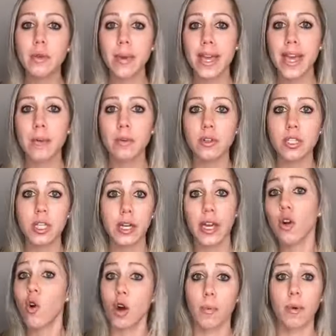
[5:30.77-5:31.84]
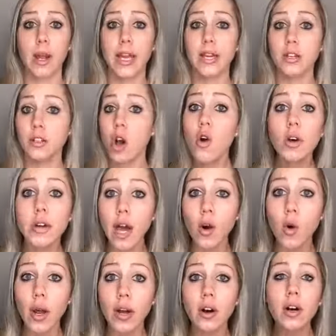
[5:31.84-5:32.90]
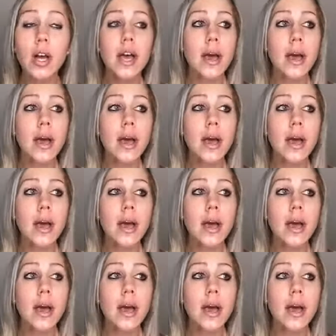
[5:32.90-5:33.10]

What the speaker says: be able to incorporate coconut oil.